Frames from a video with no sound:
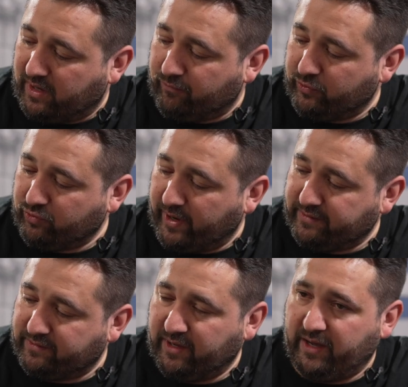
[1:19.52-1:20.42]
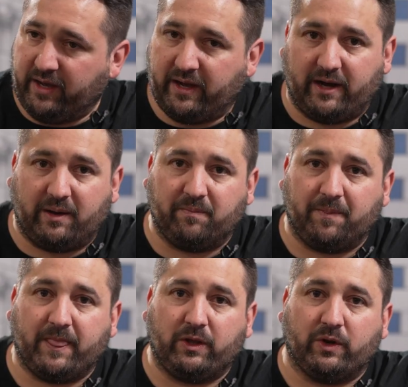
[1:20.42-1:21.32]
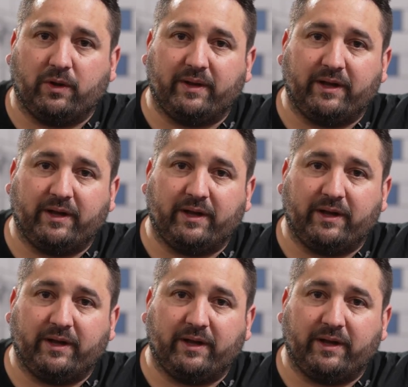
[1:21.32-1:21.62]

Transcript: coverage rates, you know,